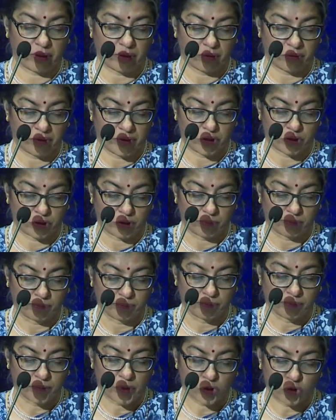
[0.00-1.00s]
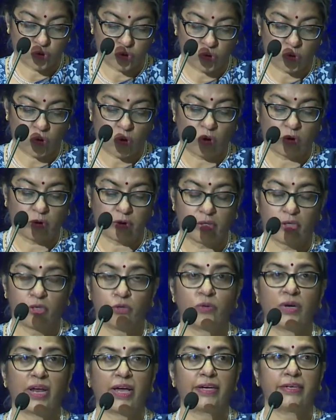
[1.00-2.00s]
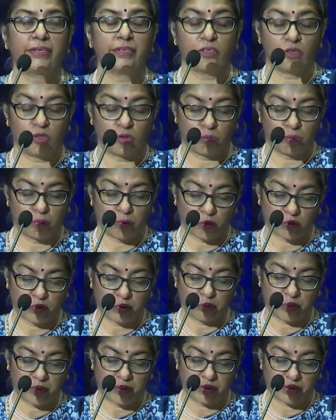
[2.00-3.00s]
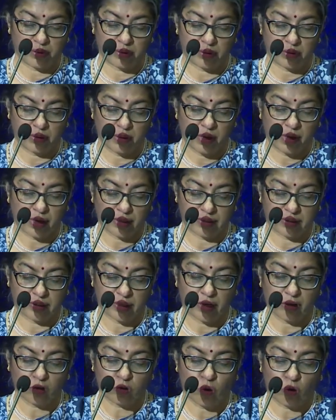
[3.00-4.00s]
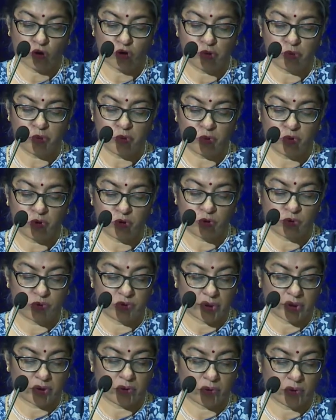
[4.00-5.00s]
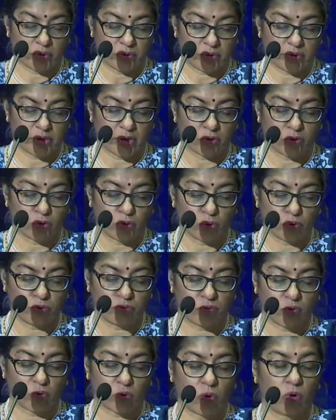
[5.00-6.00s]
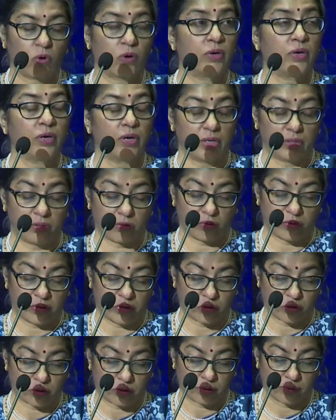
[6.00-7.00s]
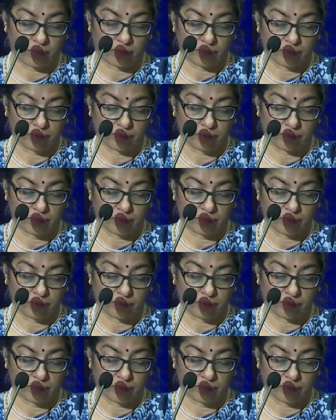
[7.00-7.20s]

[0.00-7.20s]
region. A strong, united, prosperous ASEAN contributes to security and growth for all in the region.